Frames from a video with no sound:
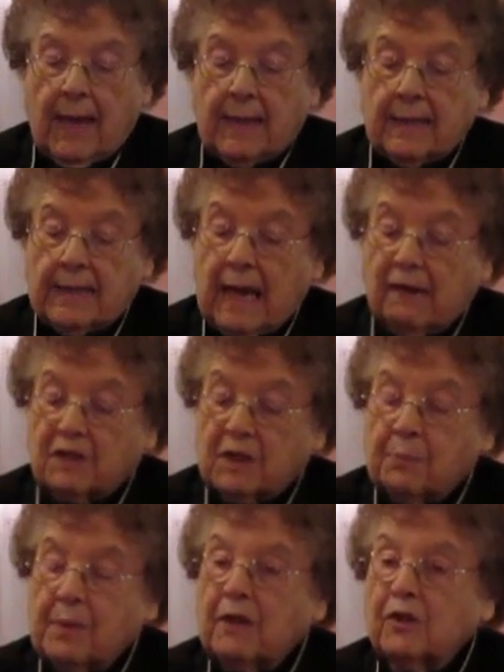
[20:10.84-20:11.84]
and a day of
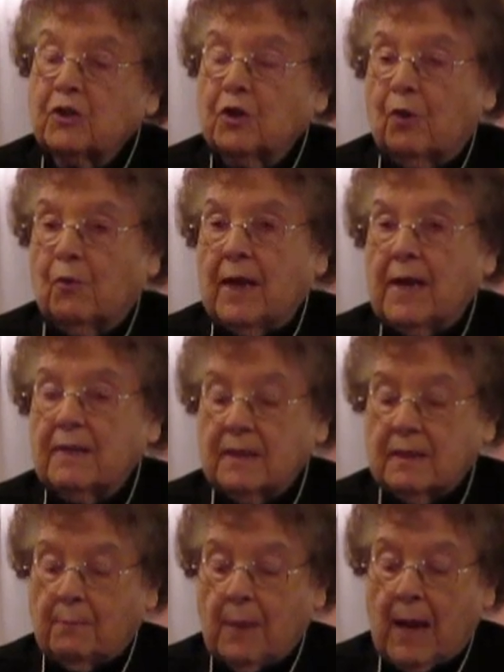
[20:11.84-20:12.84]
spiritual
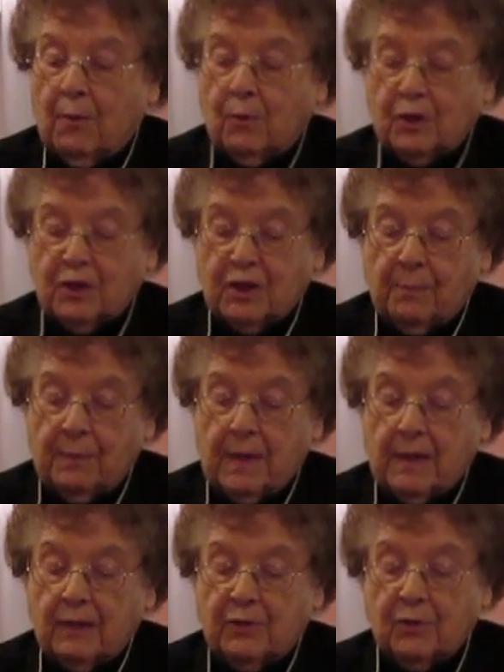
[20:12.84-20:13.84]
rest by
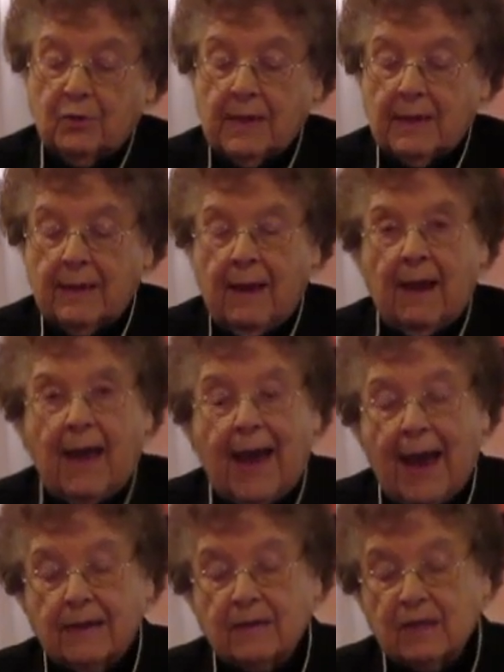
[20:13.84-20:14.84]
worshiping and doing
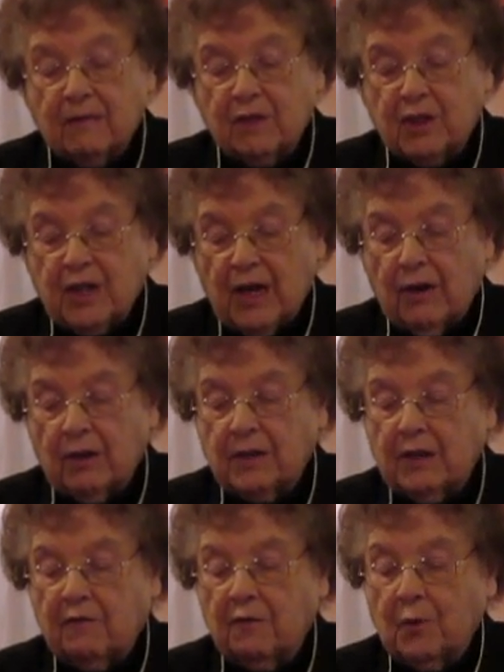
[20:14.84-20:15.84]
acts of
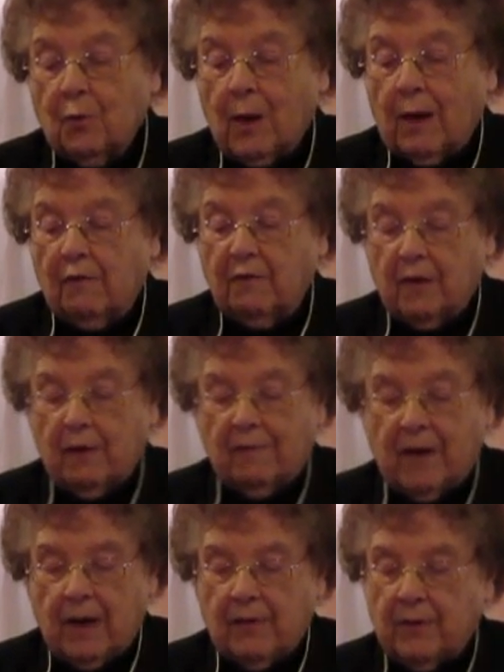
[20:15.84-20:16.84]
charity for the welfare
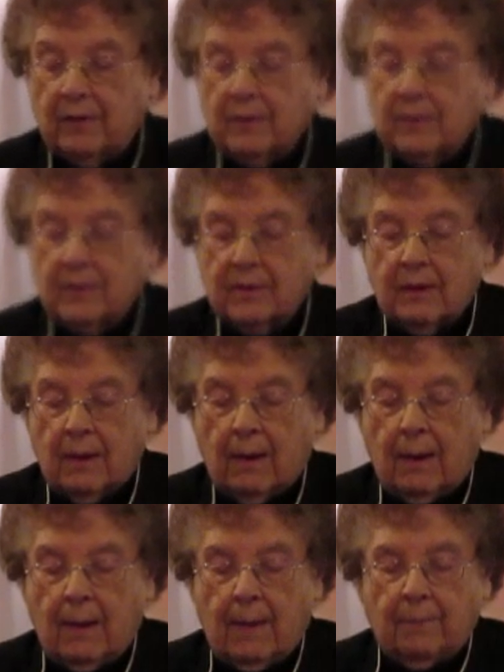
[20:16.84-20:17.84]
of others.
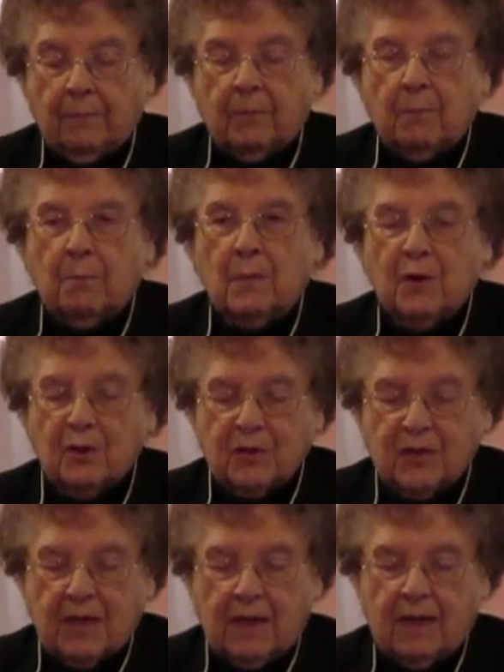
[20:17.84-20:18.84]

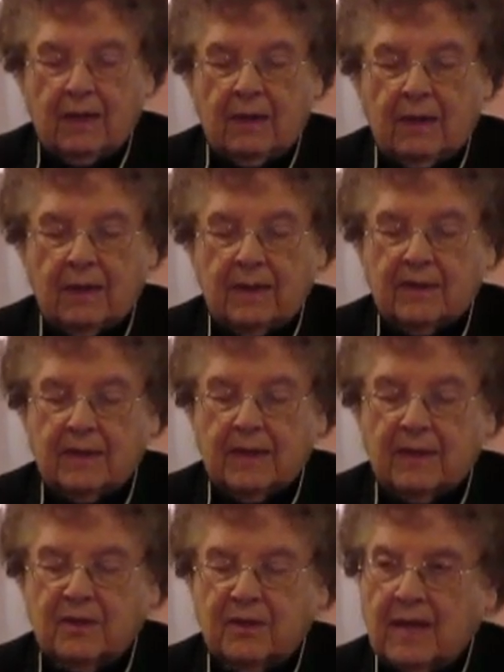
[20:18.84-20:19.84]
Mercy is the
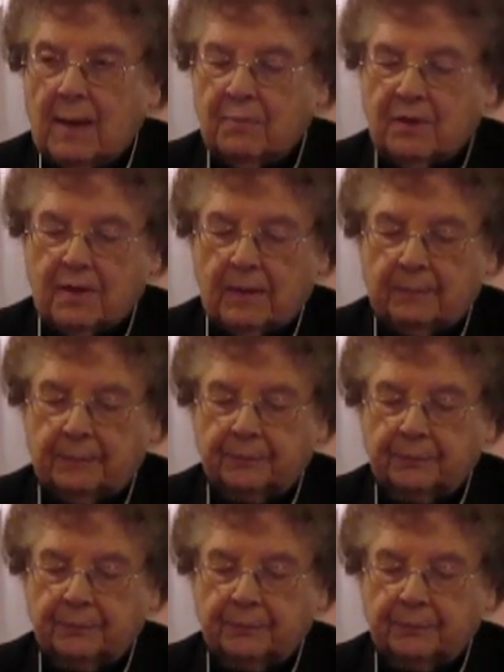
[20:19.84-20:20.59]
exception.